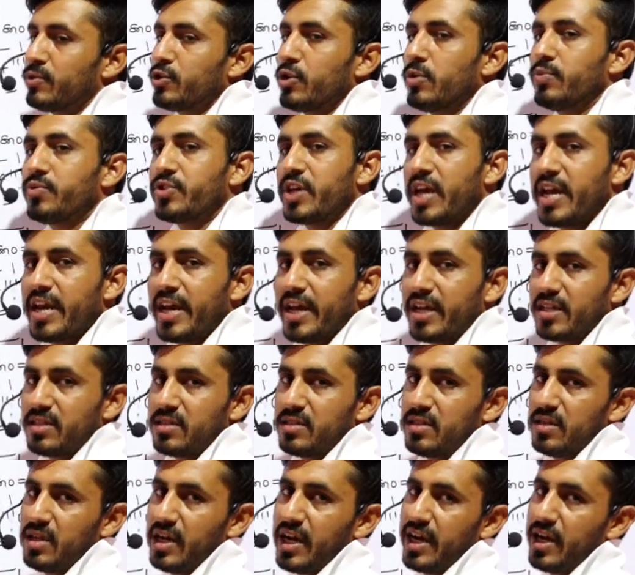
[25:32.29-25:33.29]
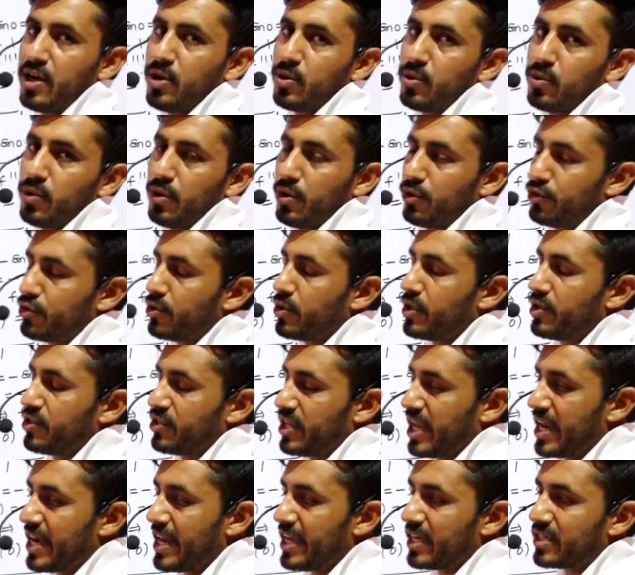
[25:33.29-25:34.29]
of sin x
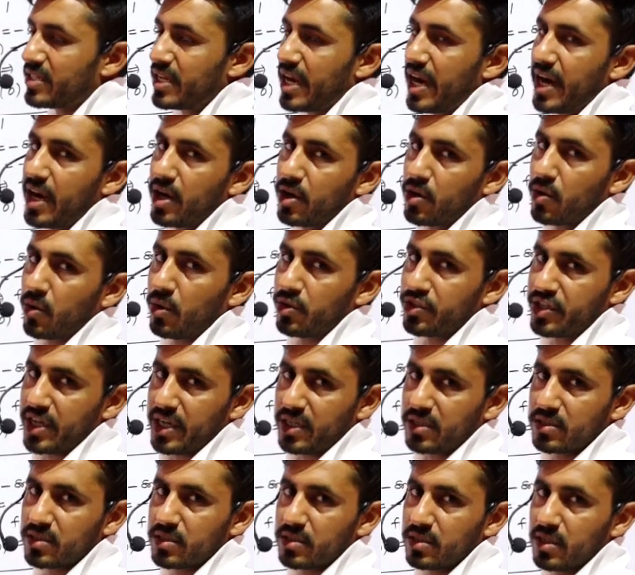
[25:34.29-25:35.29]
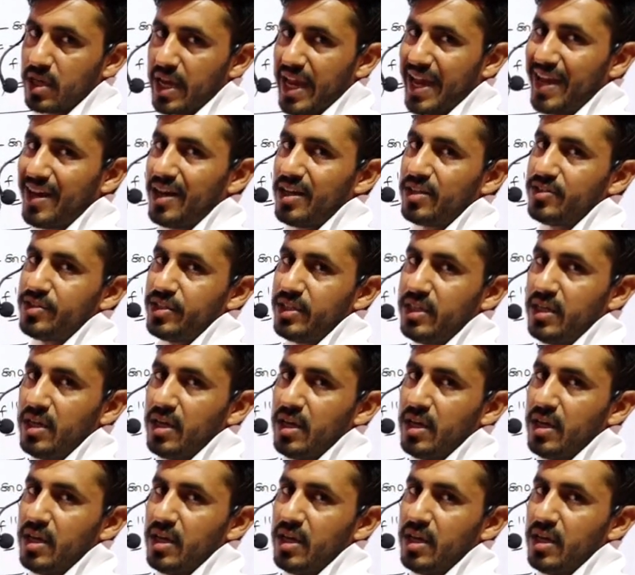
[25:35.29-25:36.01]
sin x and cos x as